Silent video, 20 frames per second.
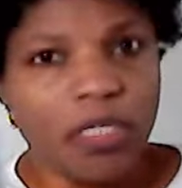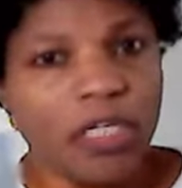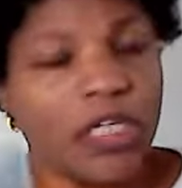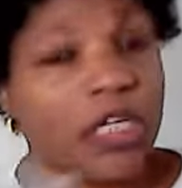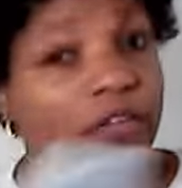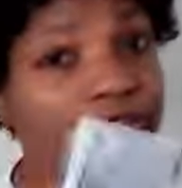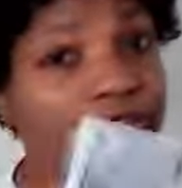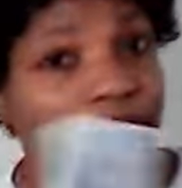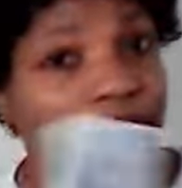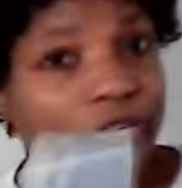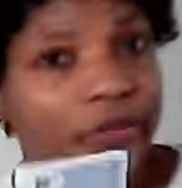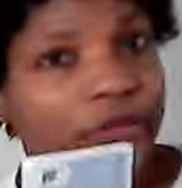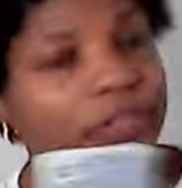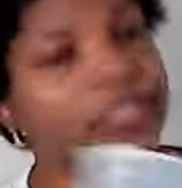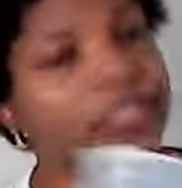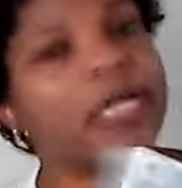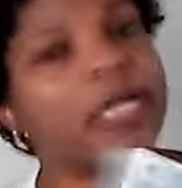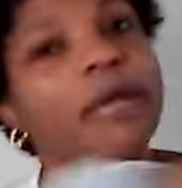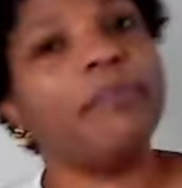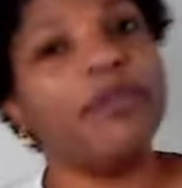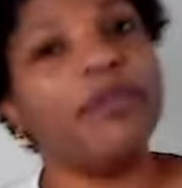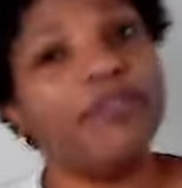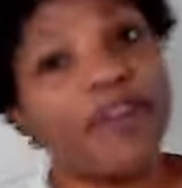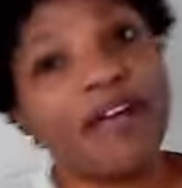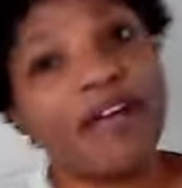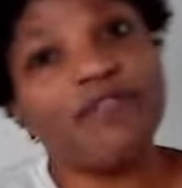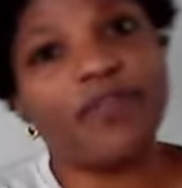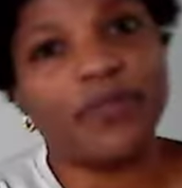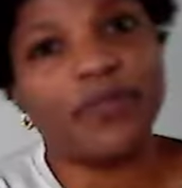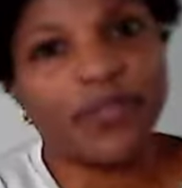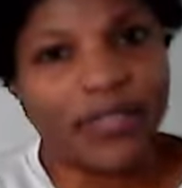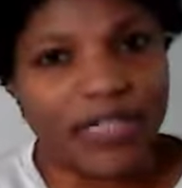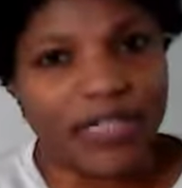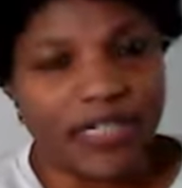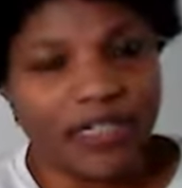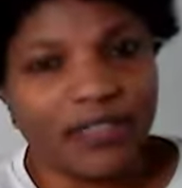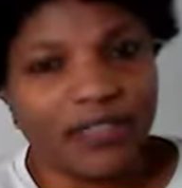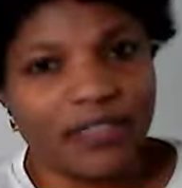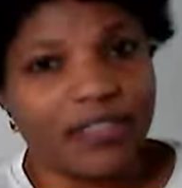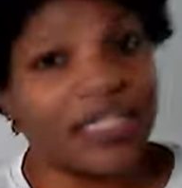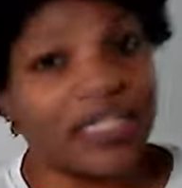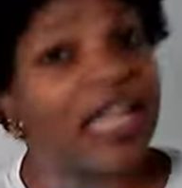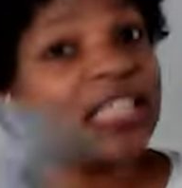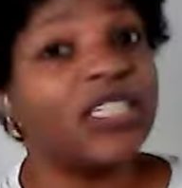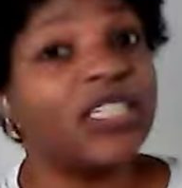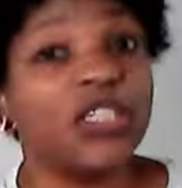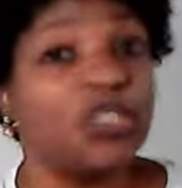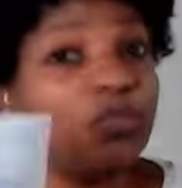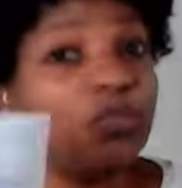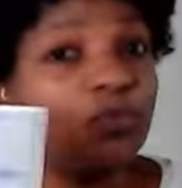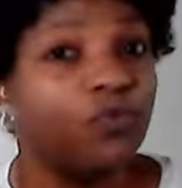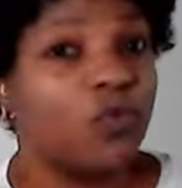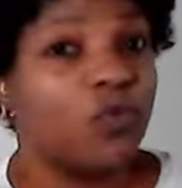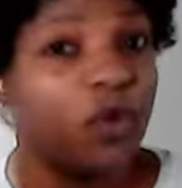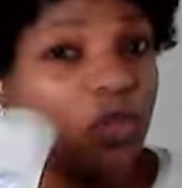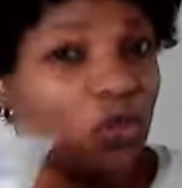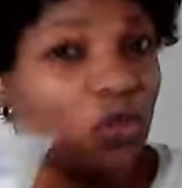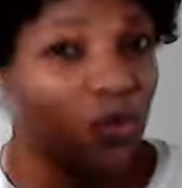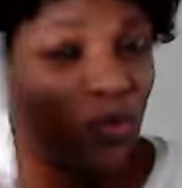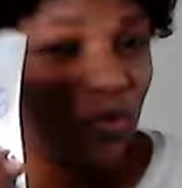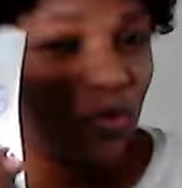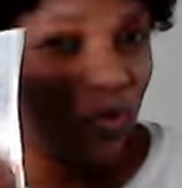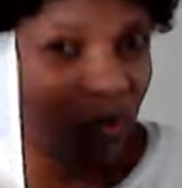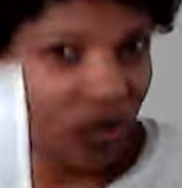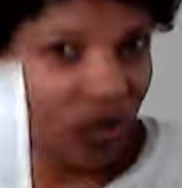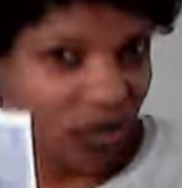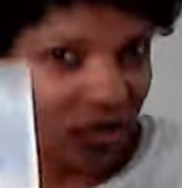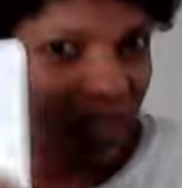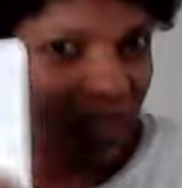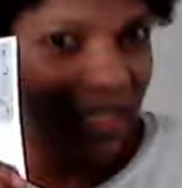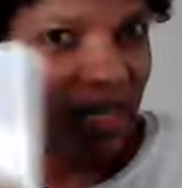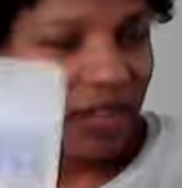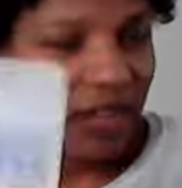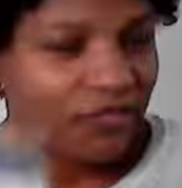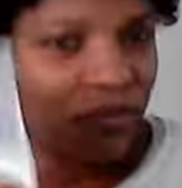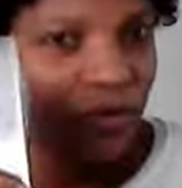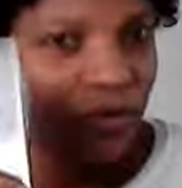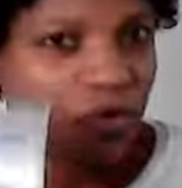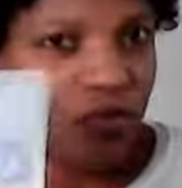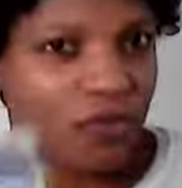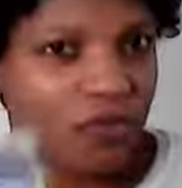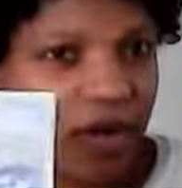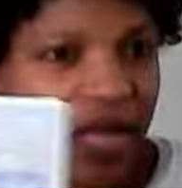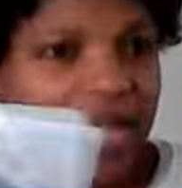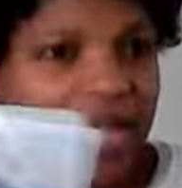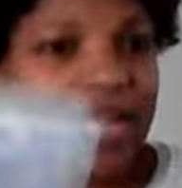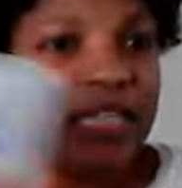If not, it can be 500. That is what you left over.